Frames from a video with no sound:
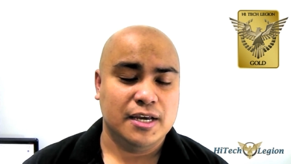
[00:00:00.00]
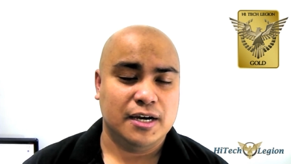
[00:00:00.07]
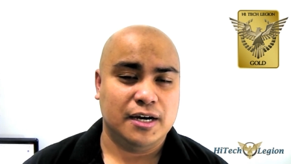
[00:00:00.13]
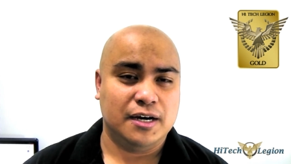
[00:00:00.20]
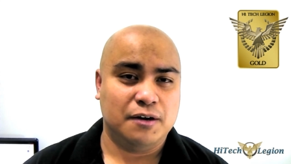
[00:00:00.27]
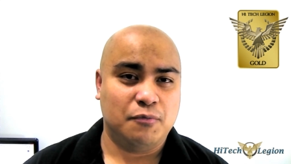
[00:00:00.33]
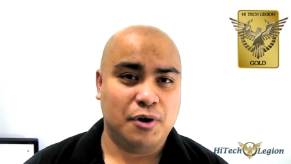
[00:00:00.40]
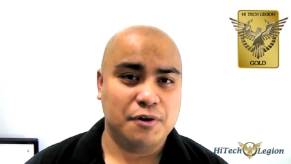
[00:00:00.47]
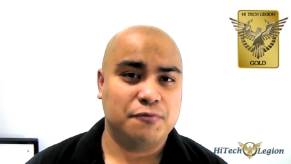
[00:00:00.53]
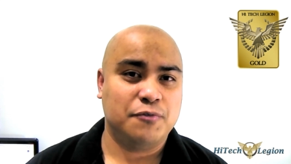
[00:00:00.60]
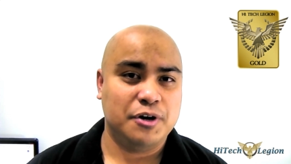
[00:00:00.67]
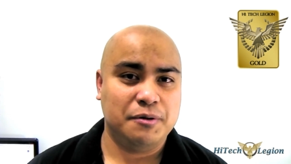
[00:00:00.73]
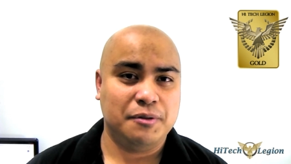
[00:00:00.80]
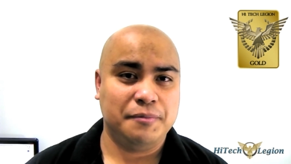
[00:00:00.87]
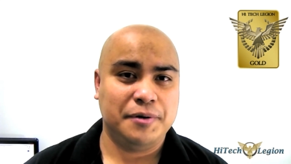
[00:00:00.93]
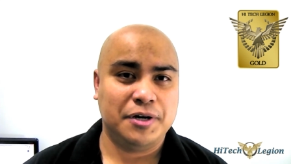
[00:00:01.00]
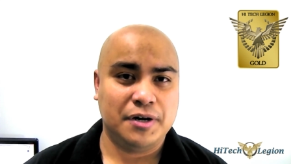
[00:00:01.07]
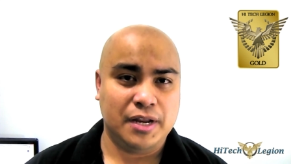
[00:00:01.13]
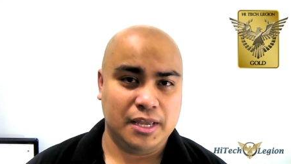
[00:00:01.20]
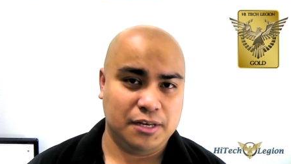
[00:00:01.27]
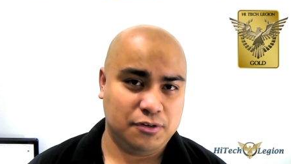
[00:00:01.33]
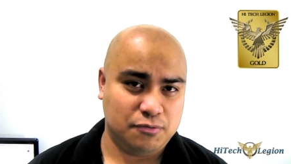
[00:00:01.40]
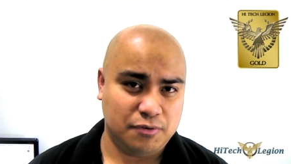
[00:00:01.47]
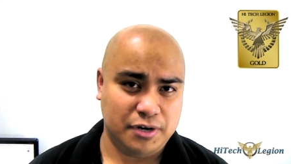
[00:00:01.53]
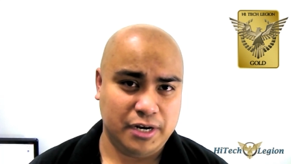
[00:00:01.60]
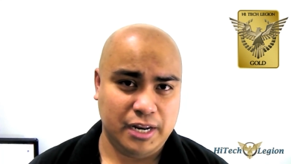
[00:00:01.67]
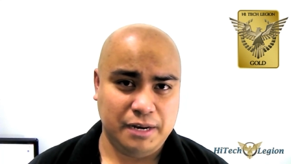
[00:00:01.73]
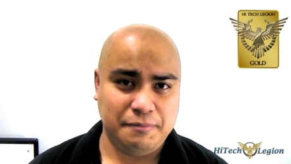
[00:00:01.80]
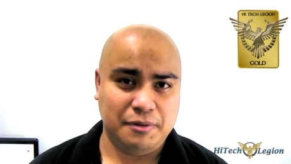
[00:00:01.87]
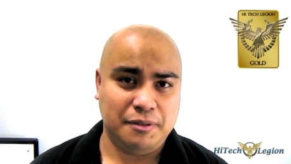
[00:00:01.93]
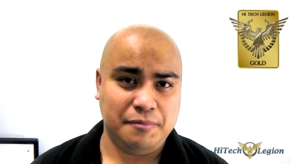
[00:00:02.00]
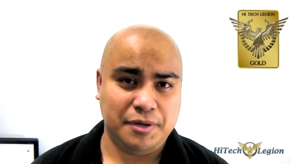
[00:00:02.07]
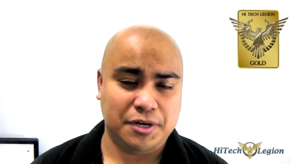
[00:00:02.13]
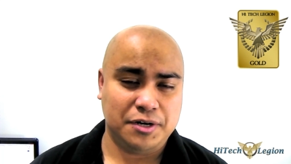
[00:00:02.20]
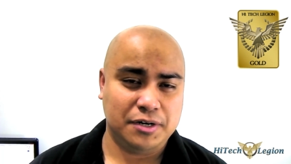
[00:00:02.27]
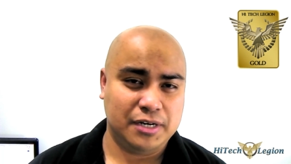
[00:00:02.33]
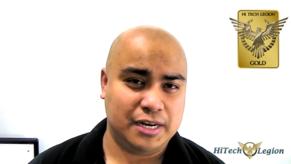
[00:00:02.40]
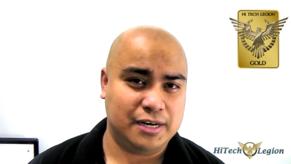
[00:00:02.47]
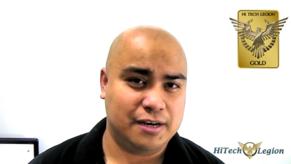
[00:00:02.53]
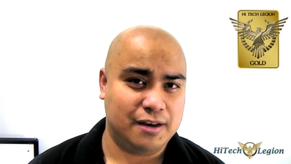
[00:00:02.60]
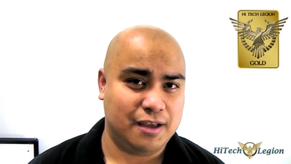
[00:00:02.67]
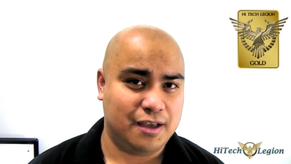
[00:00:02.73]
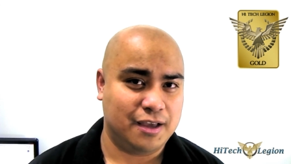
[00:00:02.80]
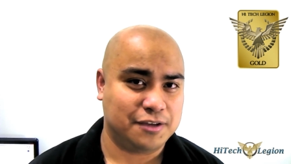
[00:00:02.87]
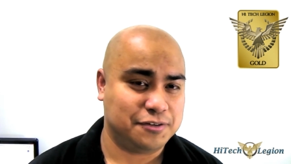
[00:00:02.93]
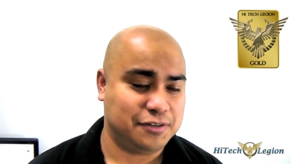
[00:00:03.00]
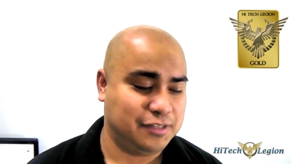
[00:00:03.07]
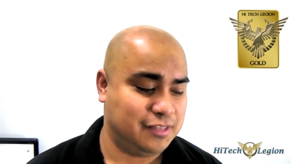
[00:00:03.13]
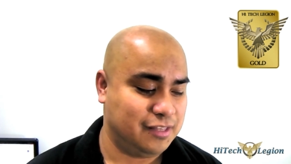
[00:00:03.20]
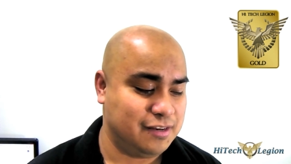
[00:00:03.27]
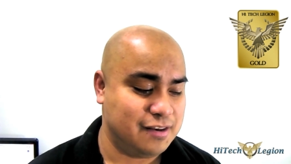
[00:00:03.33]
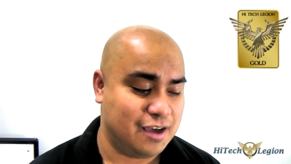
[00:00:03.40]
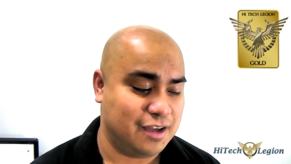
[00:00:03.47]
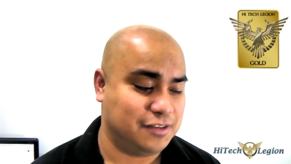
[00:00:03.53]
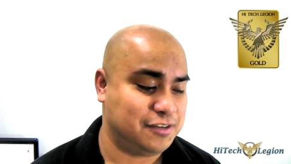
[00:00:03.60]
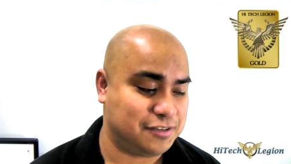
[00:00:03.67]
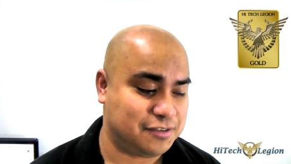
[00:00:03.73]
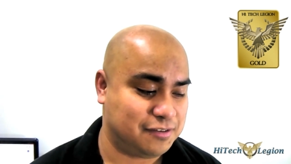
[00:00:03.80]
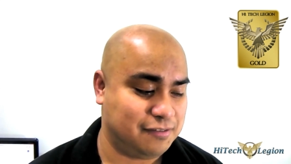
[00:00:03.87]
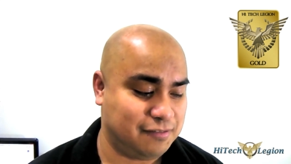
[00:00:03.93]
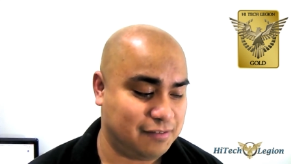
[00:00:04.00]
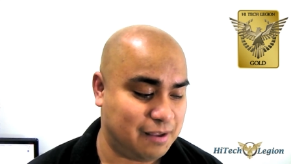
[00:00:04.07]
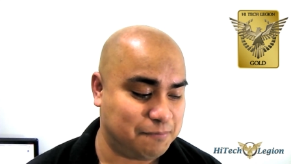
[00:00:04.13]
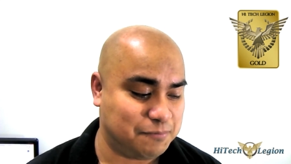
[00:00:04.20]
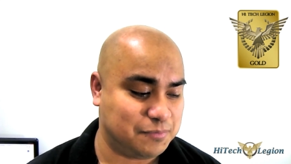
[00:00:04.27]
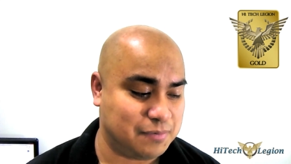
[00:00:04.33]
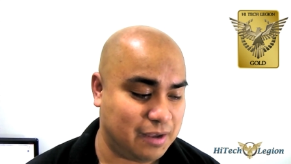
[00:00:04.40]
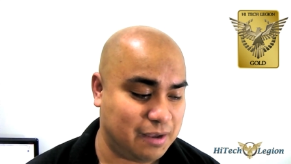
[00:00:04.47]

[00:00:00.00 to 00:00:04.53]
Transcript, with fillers: 140mm uh, and 28mm that actually did not just I'm,